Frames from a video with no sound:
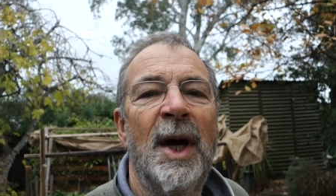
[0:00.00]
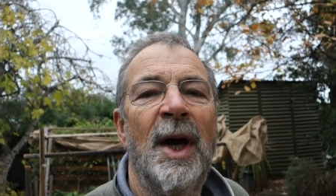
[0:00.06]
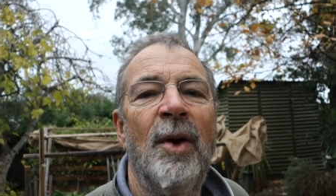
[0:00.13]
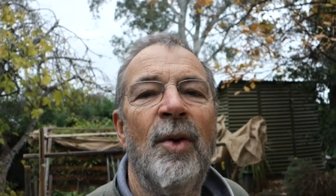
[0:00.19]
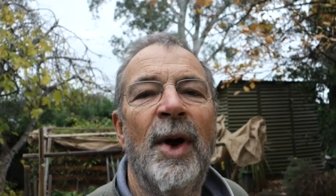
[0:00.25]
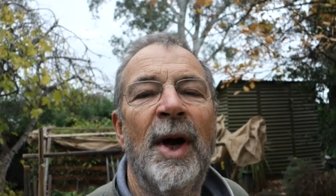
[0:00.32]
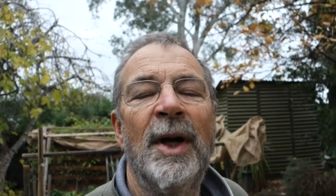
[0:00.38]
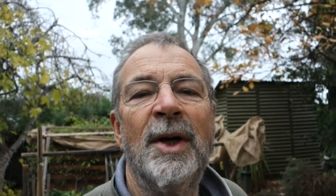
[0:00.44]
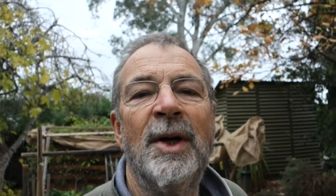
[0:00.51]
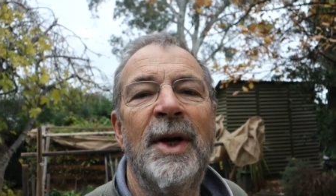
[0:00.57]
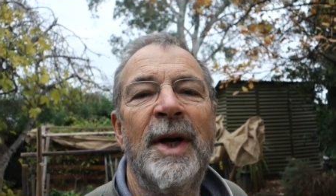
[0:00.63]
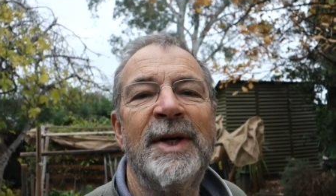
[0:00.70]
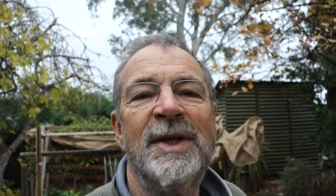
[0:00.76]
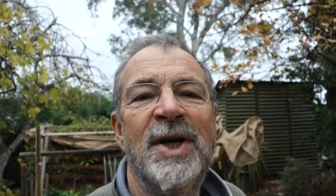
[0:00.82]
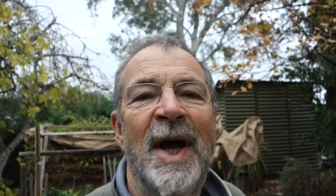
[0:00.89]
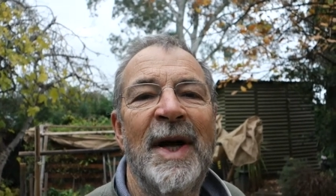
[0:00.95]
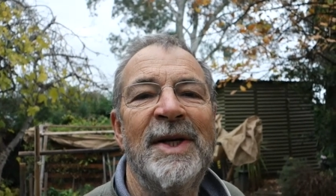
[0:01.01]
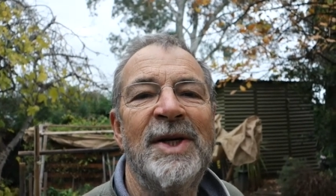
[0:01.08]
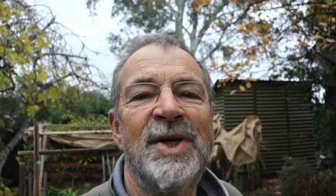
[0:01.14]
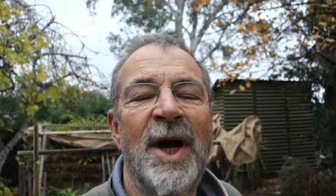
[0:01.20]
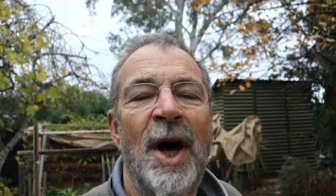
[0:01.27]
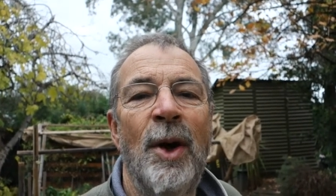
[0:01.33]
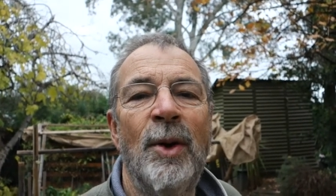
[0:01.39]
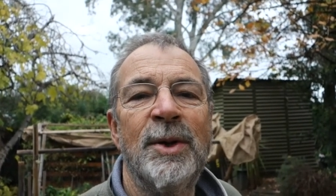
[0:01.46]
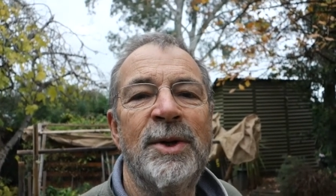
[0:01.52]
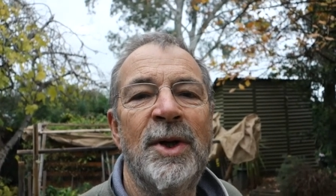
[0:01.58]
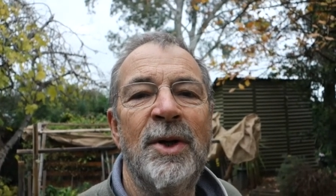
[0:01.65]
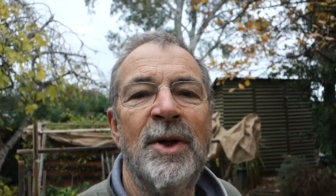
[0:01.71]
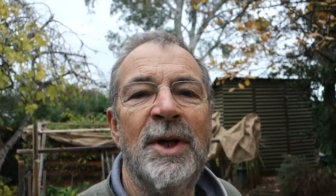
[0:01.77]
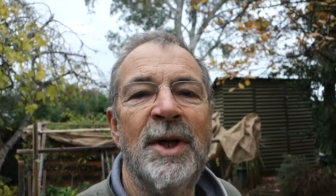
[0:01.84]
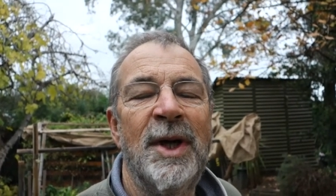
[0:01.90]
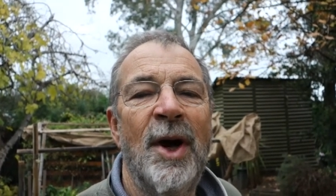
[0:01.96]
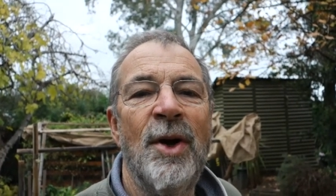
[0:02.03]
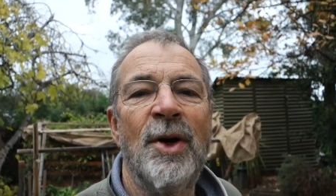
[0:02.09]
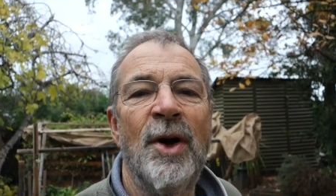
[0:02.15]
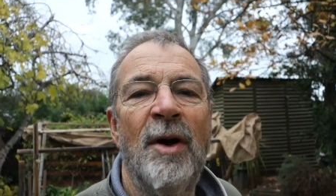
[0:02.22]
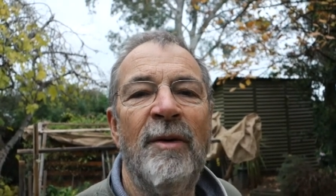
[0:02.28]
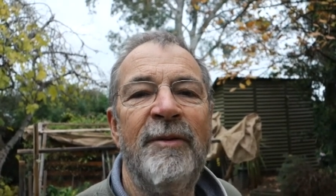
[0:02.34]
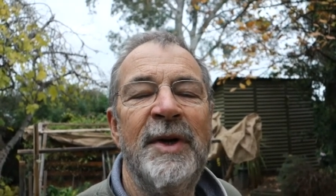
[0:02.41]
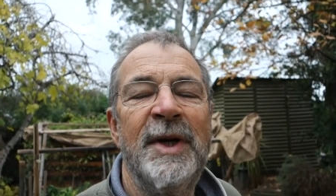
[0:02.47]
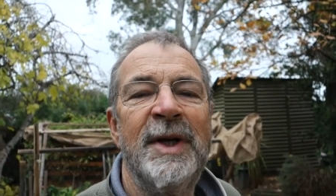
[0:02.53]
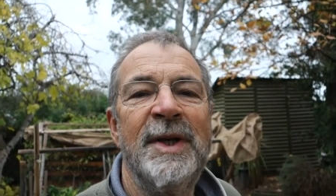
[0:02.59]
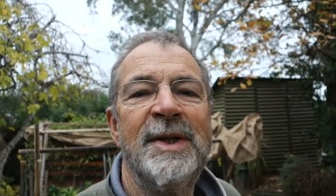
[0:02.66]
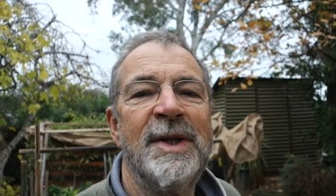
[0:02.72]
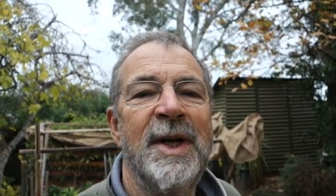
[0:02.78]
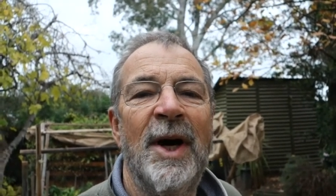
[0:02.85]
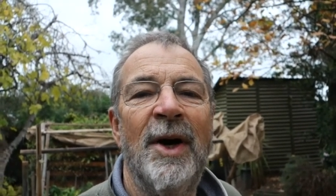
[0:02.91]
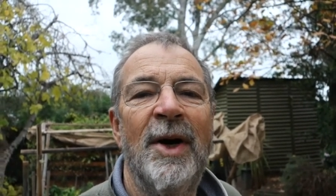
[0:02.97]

Well, that changed the whole journey. No coffees, no,